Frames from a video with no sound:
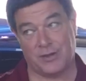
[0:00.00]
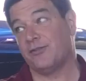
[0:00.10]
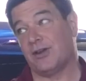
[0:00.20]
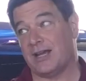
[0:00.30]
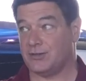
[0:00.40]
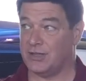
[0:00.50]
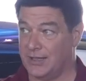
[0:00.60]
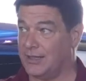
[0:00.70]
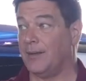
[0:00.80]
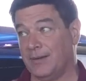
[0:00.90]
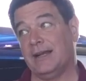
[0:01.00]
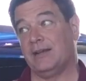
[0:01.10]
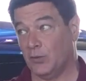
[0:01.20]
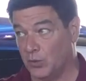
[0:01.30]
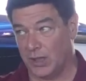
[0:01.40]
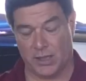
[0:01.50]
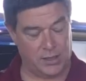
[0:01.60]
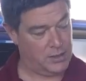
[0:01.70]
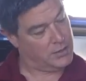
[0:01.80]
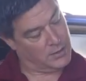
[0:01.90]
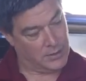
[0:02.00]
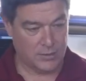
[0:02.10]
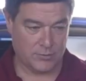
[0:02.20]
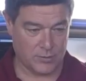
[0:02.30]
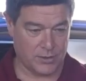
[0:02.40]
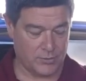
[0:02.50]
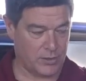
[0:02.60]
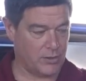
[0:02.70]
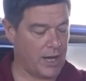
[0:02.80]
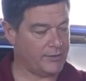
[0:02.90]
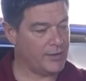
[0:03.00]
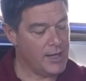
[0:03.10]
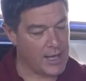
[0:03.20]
never actually ended up getting to win, one of the regrets,